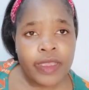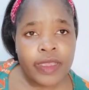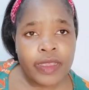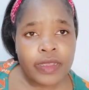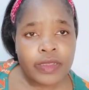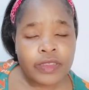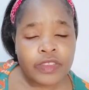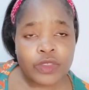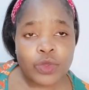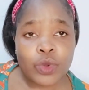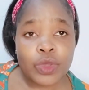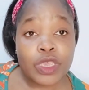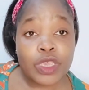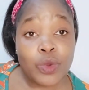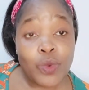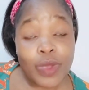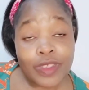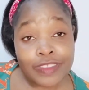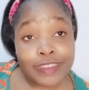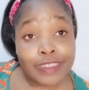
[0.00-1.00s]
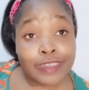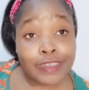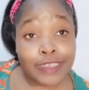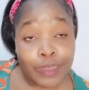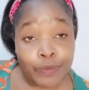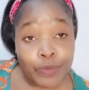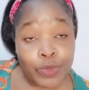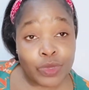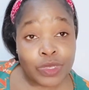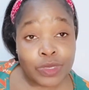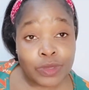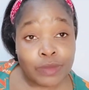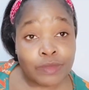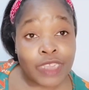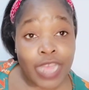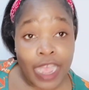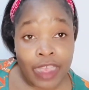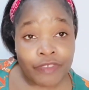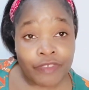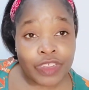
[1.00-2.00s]
So he was the deputy
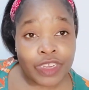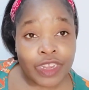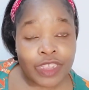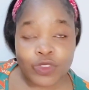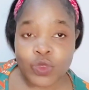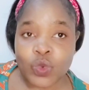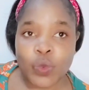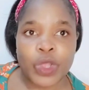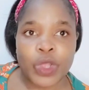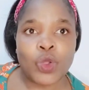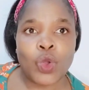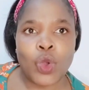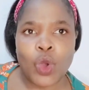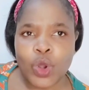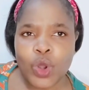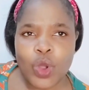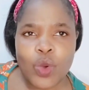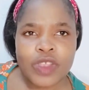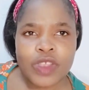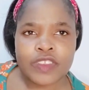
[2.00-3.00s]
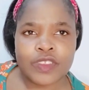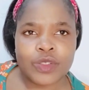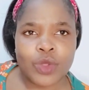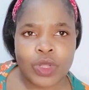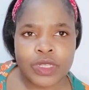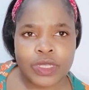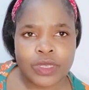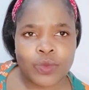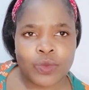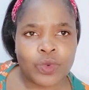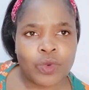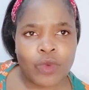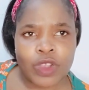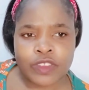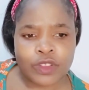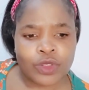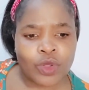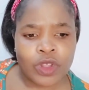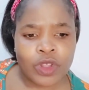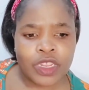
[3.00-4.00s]
governor. So when Gono
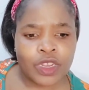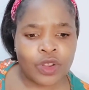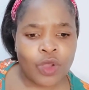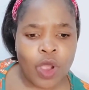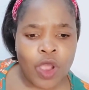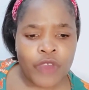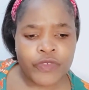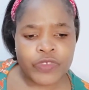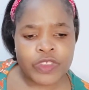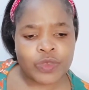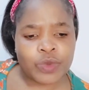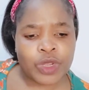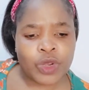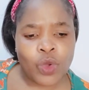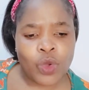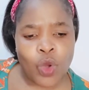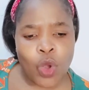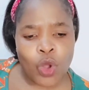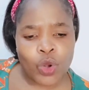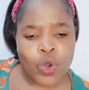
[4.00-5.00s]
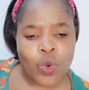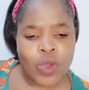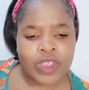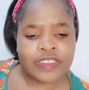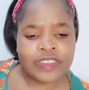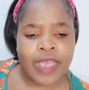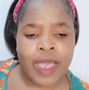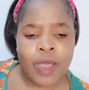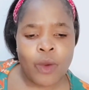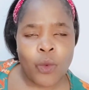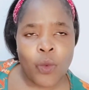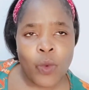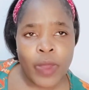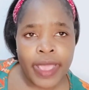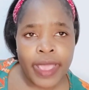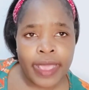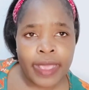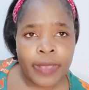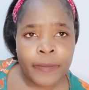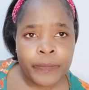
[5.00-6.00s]
was not in office, when Gono was
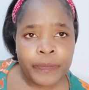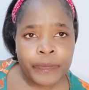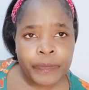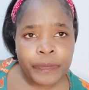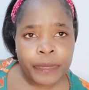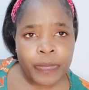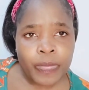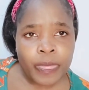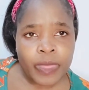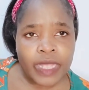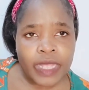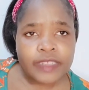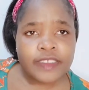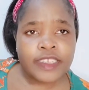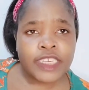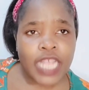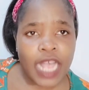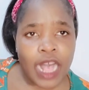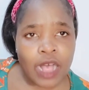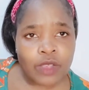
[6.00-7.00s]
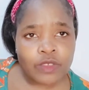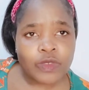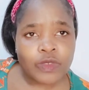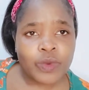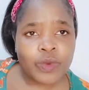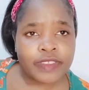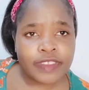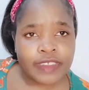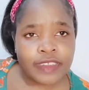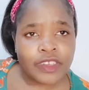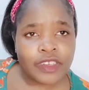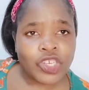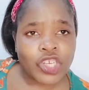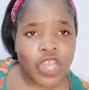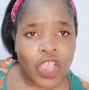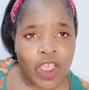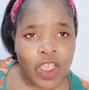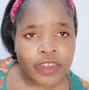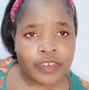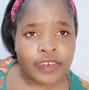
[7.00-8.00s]
away, Charles was in
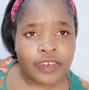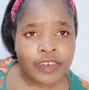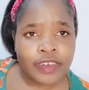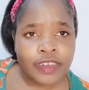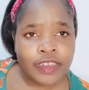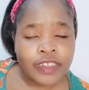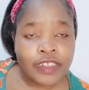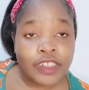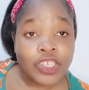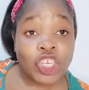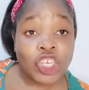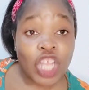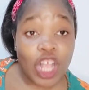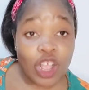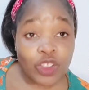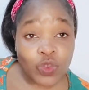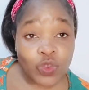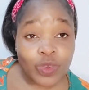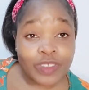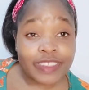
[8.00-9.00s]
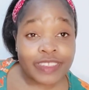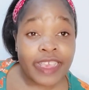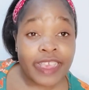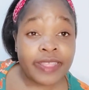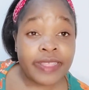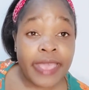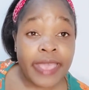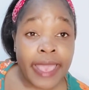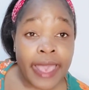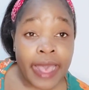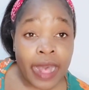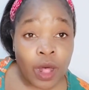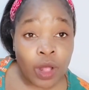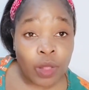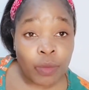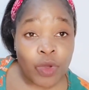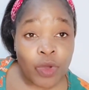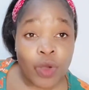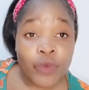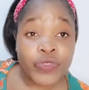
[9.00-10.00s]
charge. Charles was at the
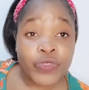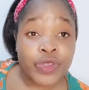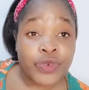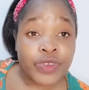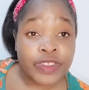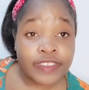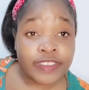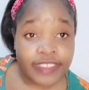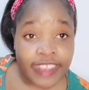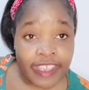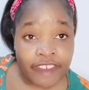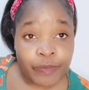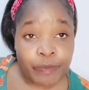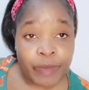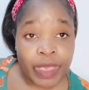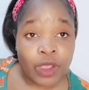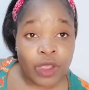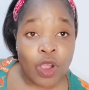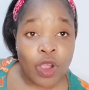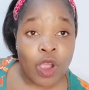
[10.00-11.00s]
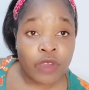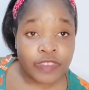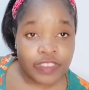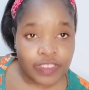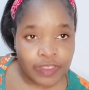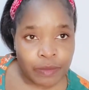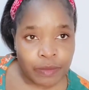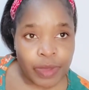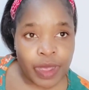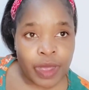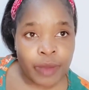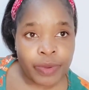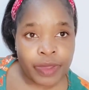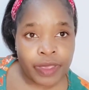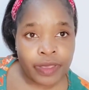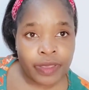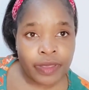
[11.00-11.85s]
helm of the Reserve Bank of Zimbabwe.